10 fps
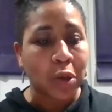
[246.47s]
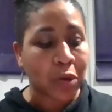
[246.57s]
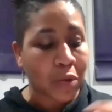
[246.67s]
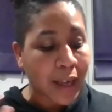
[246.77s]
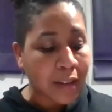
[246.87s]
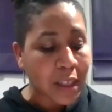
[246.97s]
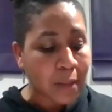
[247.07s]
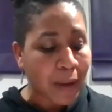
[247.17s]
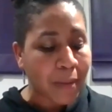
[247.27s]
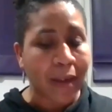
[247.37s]
to tell us
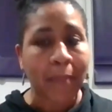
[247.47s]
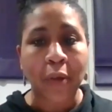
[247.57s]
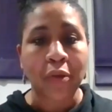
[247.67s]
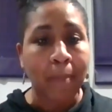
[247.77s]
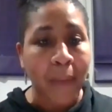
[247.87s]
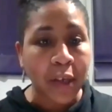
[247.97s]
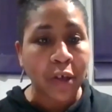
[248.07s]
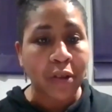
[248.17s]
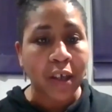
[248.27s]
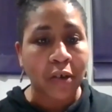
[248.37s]
maybe about the
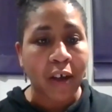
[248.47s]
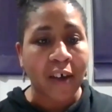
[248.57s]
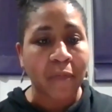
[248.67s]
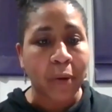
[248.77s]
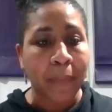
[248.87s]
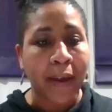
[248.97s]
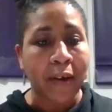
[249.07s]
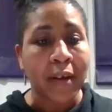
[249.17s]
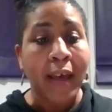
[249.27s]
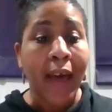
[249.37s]
menu that you have prepared,